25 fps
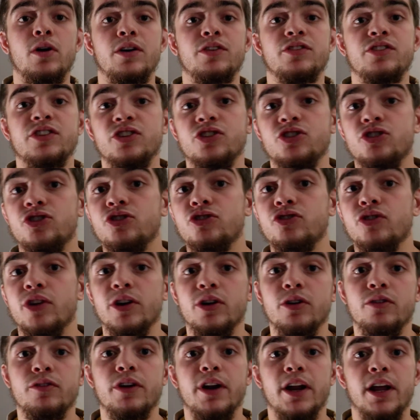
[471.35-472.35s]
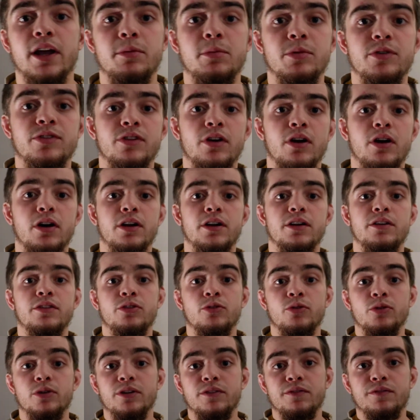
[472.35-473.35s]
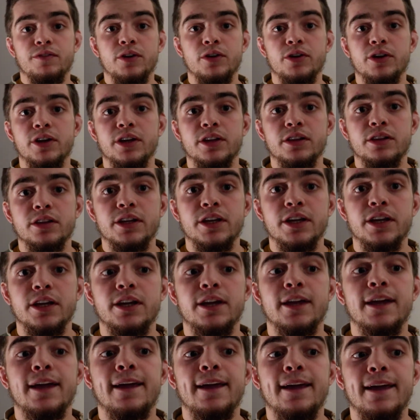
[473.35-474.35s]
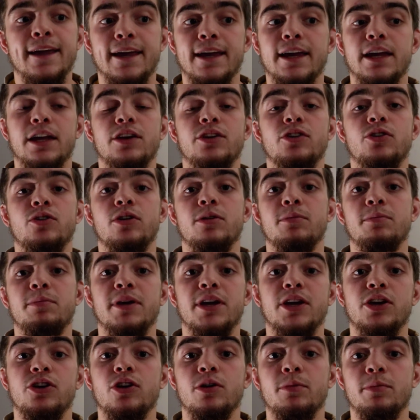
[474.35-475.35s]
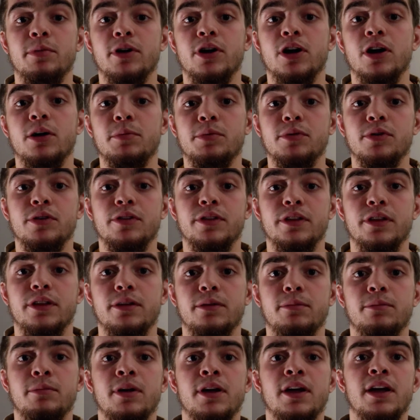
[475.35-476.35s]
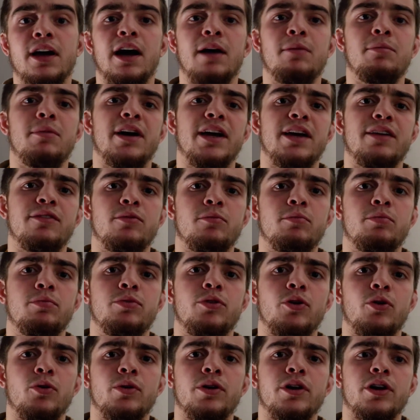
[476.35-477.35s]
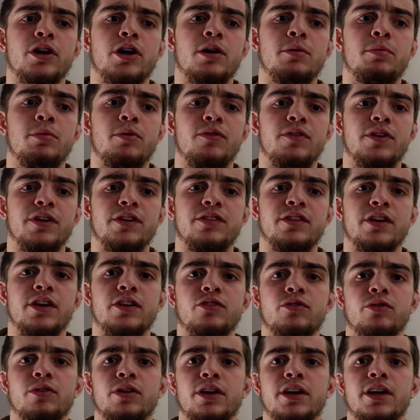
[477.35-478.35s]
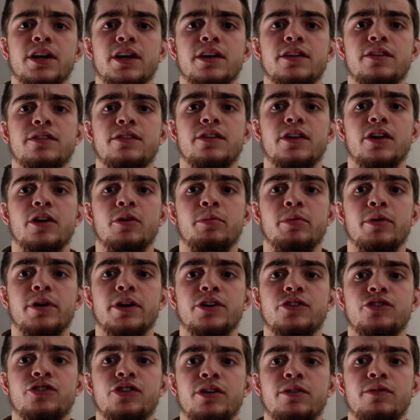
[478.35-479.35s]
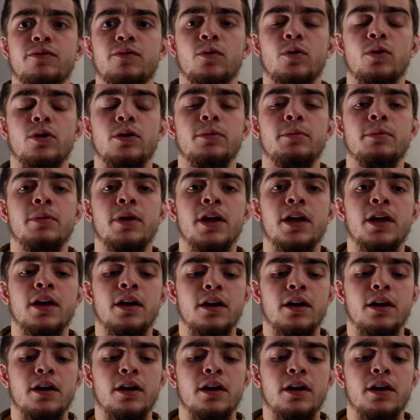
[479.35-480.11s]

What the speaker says: I'll send you straight over to Amazon through an affiliate link, and you can pick you up a couple of them. I might even throw in a couple of accessory kits that are pretty cheap for them.